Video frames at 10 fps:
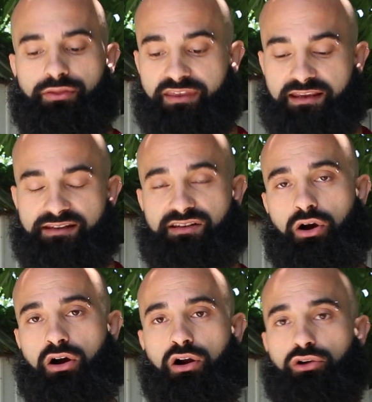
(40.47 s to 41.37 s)
These
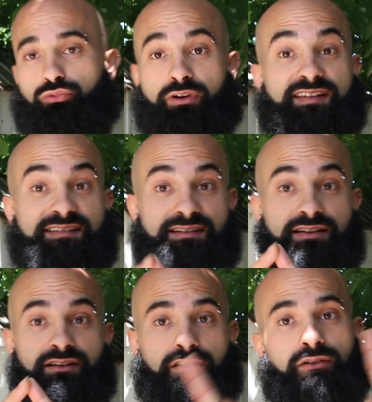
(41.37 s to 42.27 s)
are
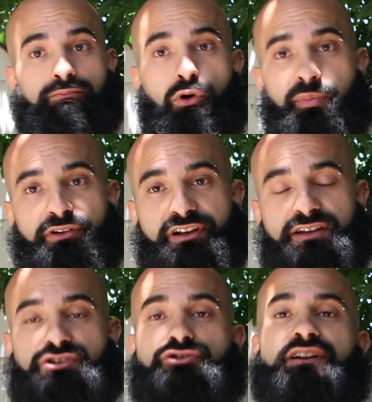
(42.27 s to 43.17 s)
wrist
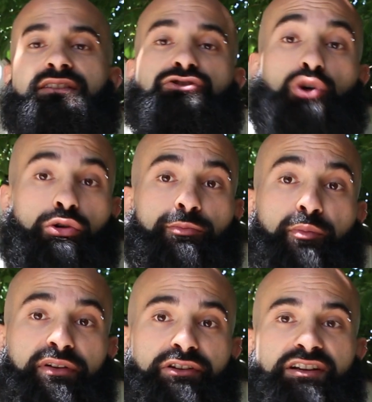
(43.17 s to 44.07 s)
mobility and strength, shoulder
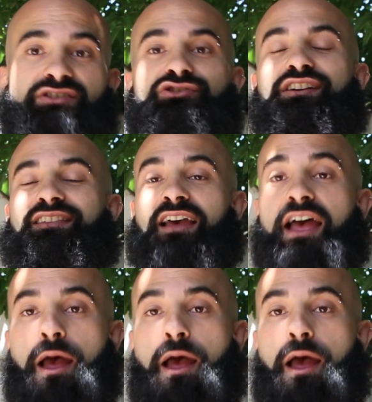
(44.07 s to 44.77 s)
mobility and strength,